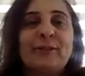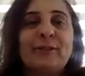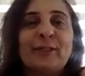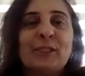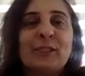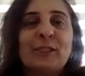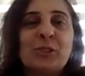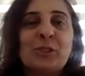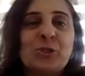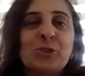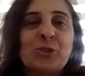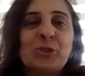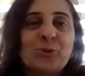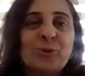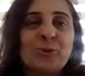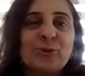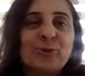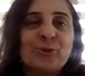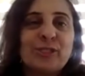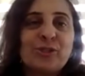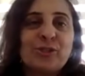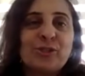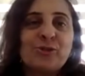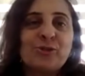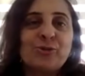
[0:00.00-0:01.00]
is
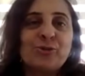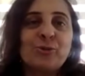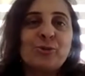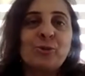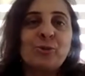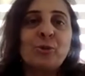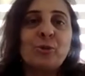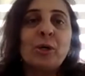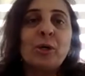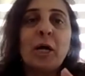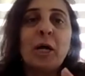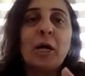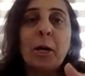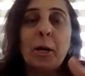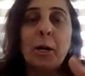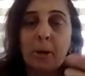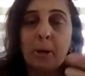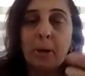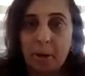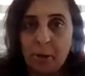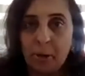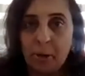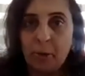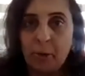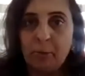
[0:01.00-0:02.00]
used to
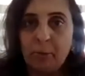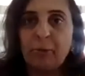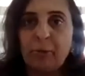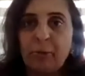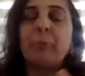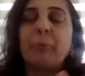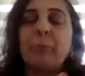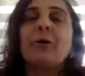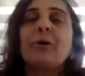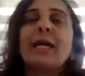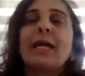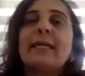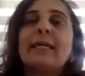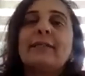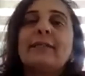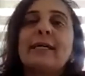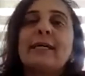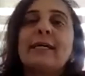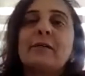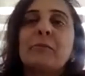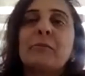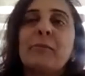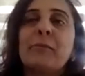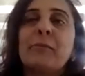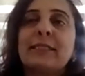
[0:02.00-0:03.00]
propagate
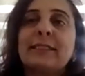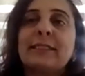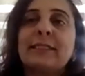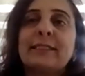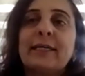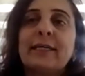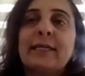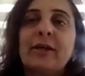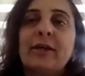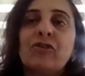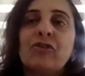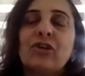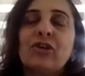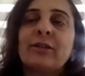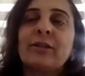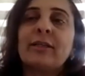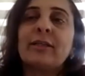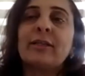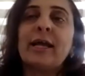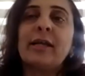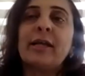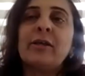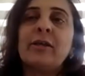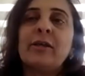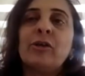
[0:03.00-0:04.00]
that message, and
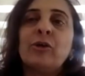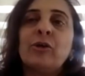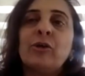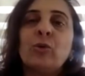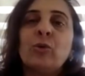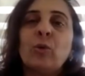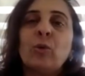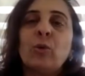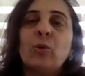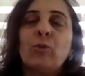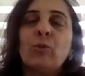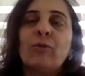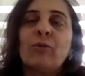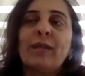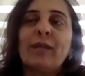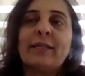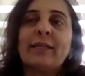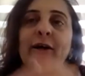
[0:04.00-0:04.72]
then when the